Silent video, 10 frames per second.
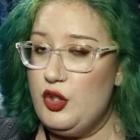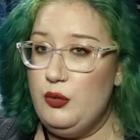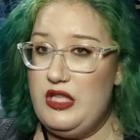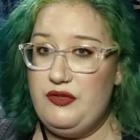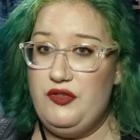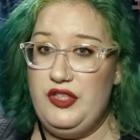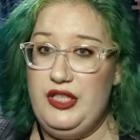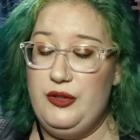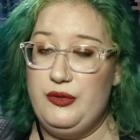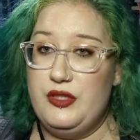so whatever
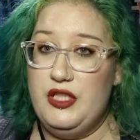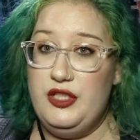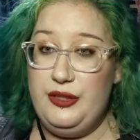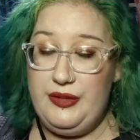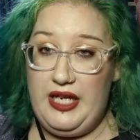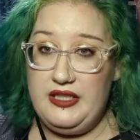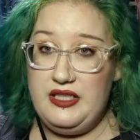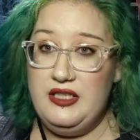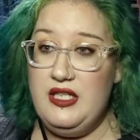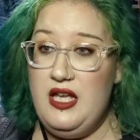videos you
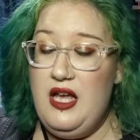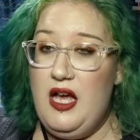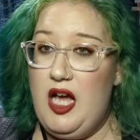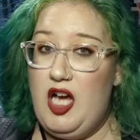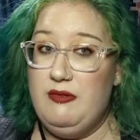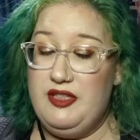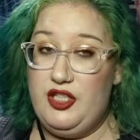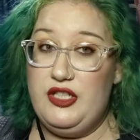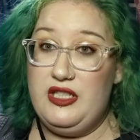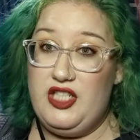get, um,
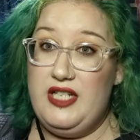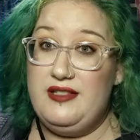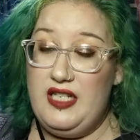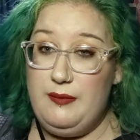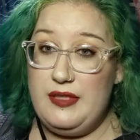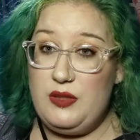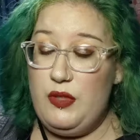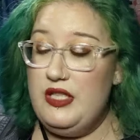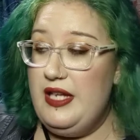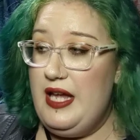there is a chance that I miss
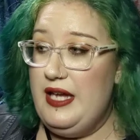one.